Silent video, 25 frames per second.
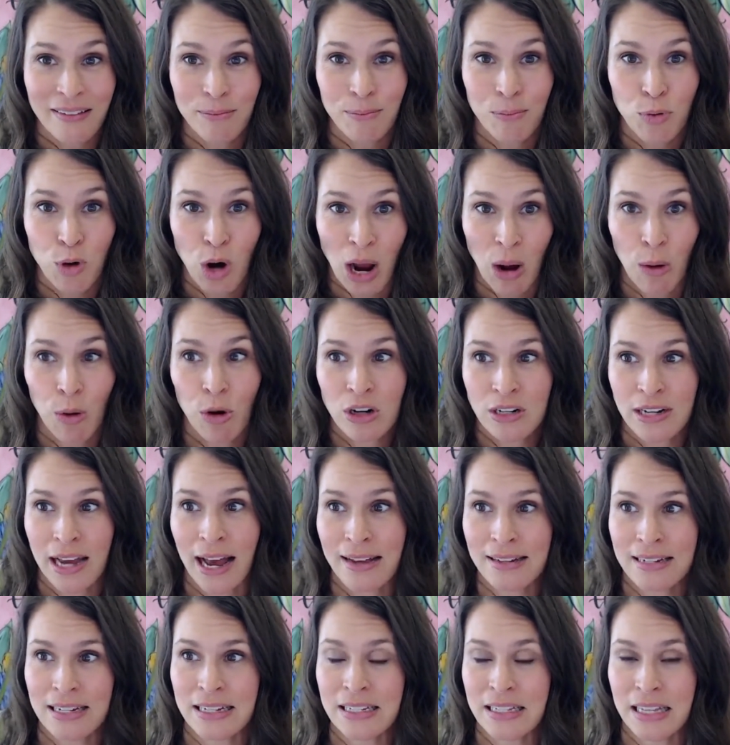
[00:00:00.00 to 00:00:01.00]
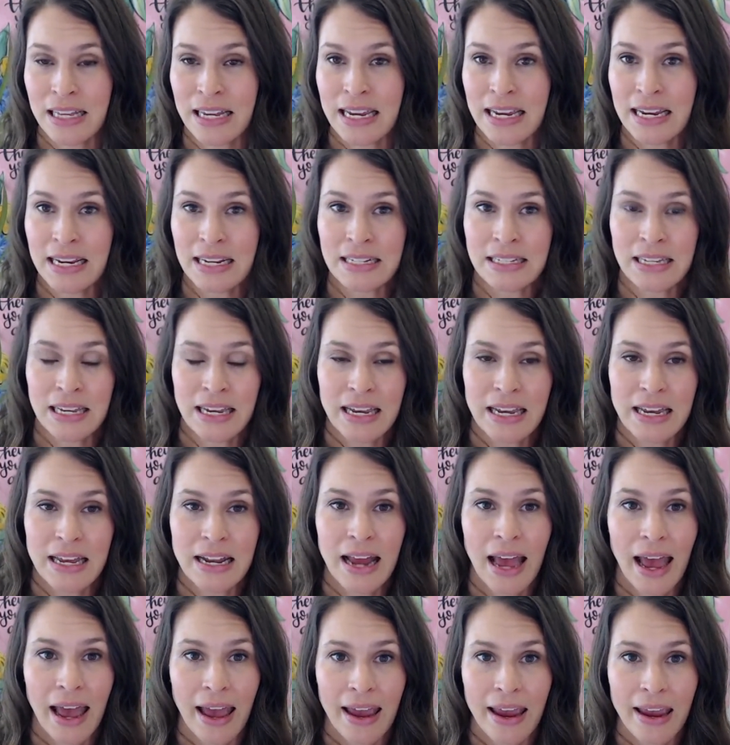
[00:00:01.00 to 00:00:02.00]
prioritizes things
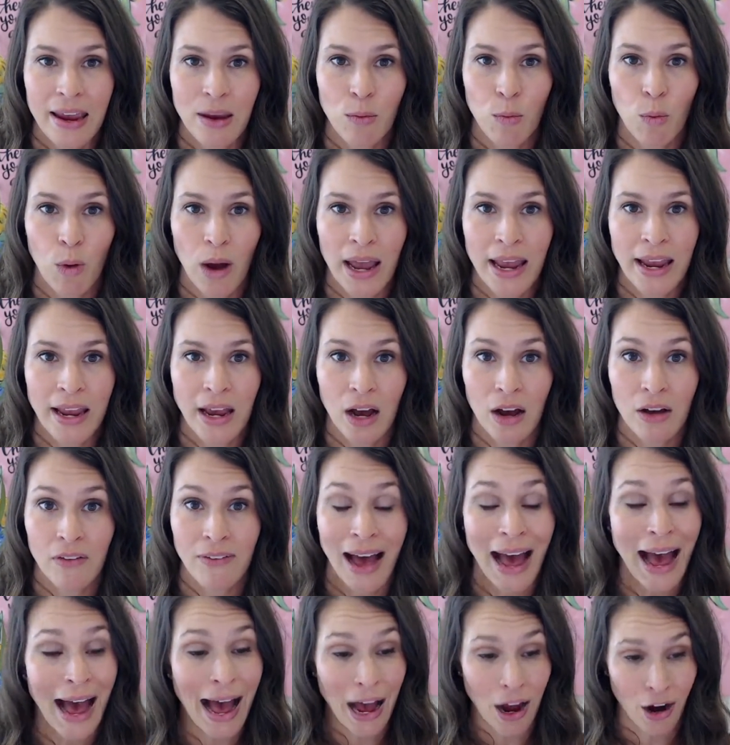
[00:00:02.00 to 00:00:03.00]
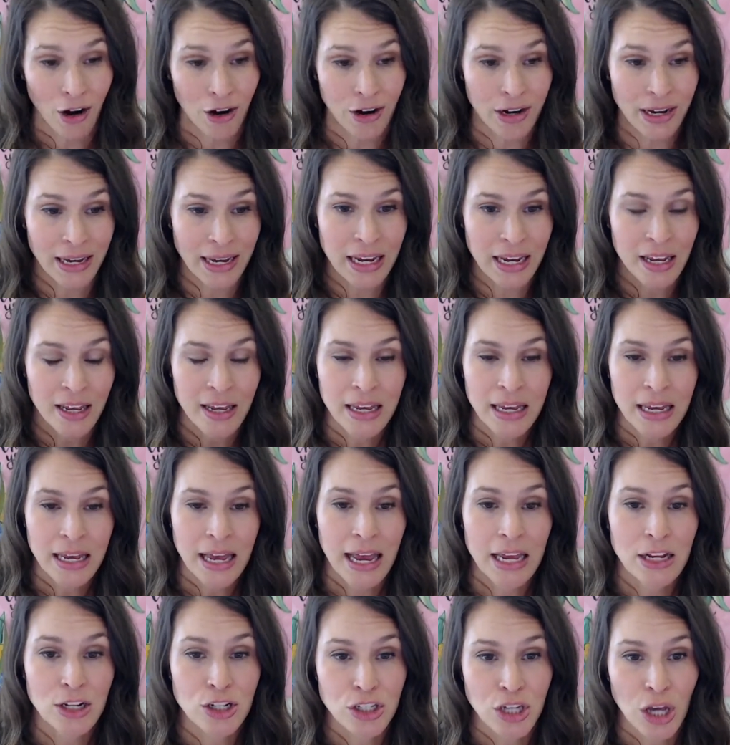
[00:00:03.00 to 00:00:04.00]
in a way of hierarchy.
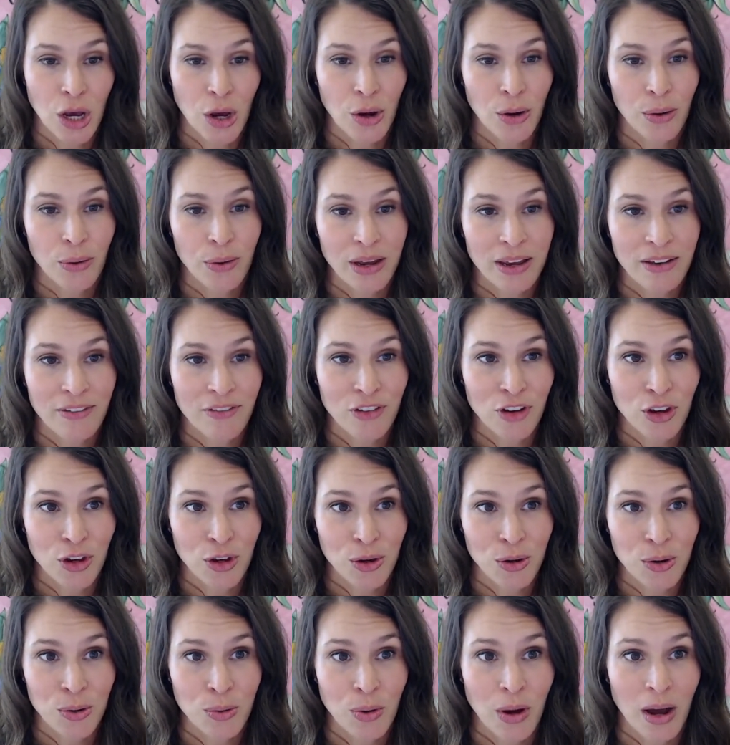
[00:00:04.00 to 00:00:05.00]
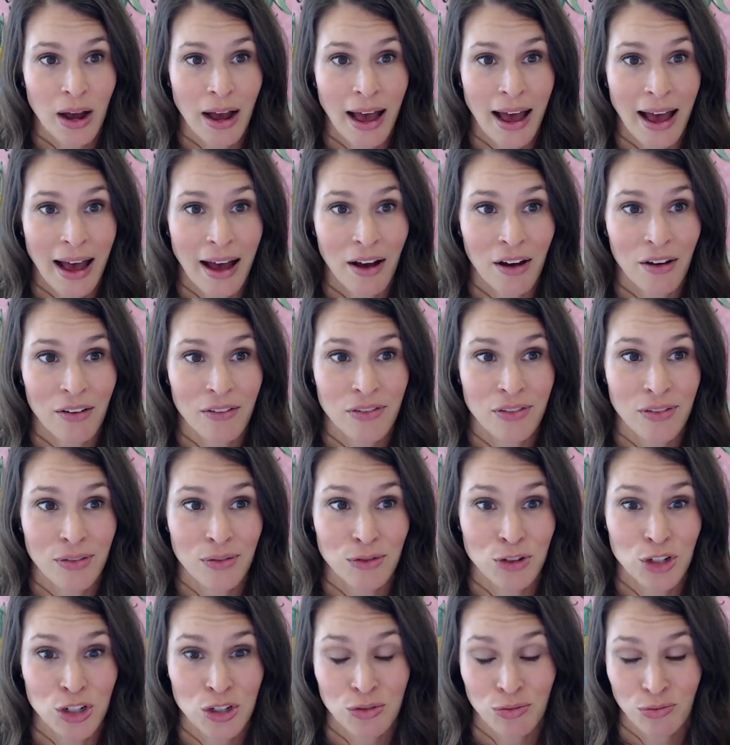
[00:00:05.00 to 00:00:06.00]
And so if you have
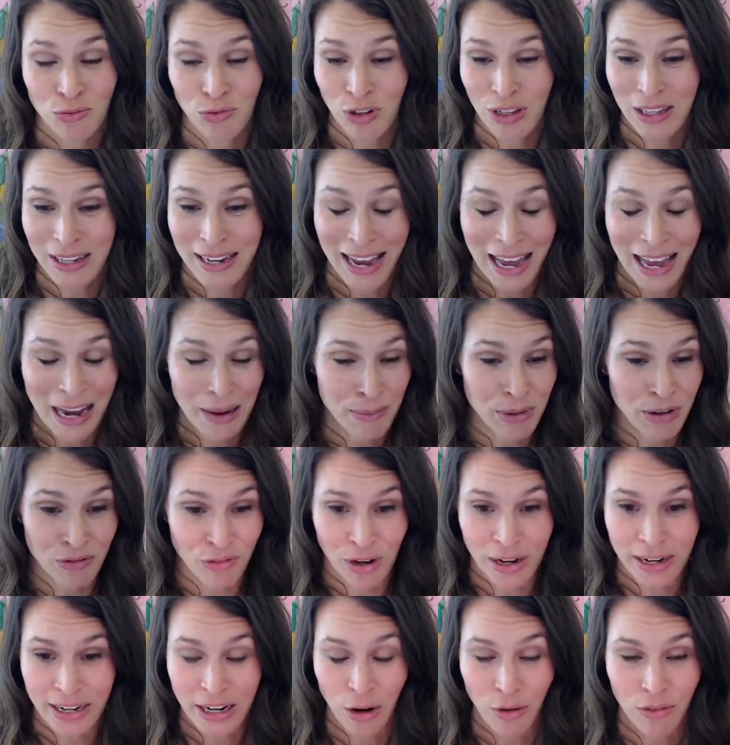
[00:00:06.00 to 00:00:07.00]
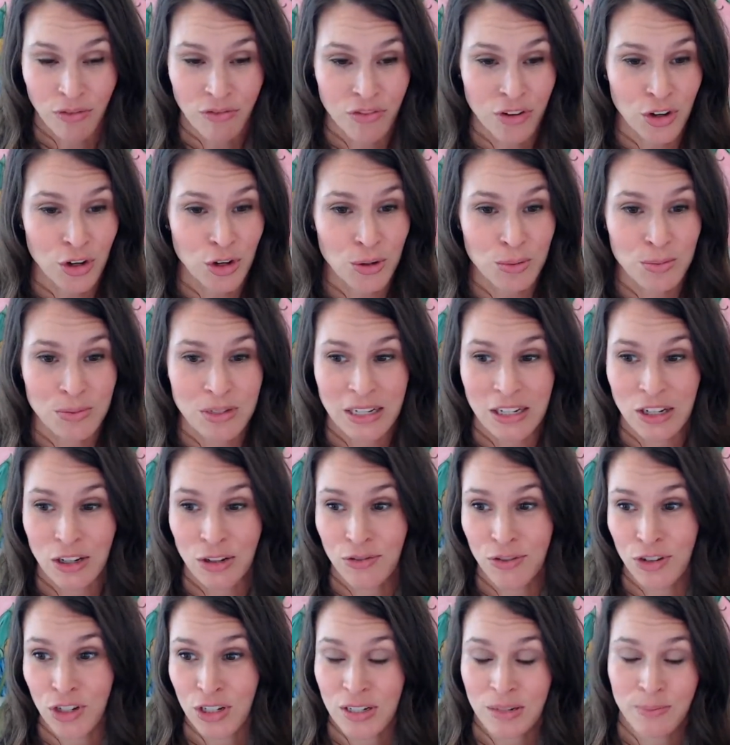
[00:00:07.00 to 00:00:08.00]
just really kind of been running on fumes and
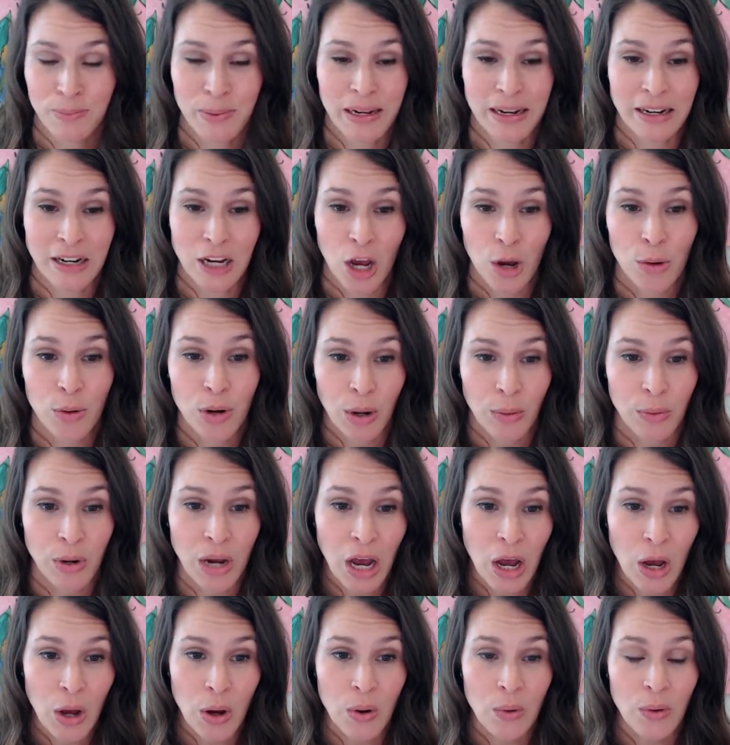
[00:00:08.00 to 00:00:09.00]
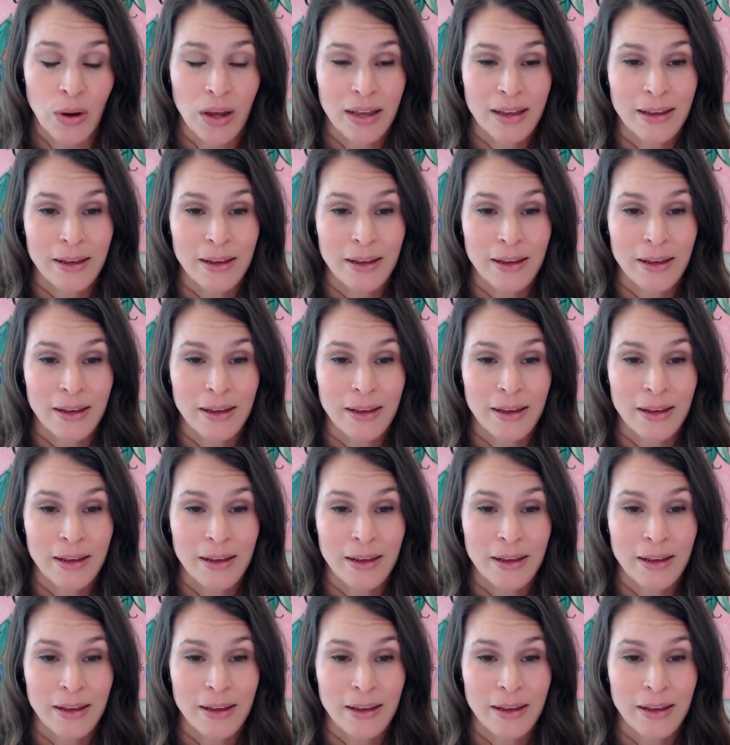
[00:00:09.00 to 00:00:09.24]
you've just been go, go, go,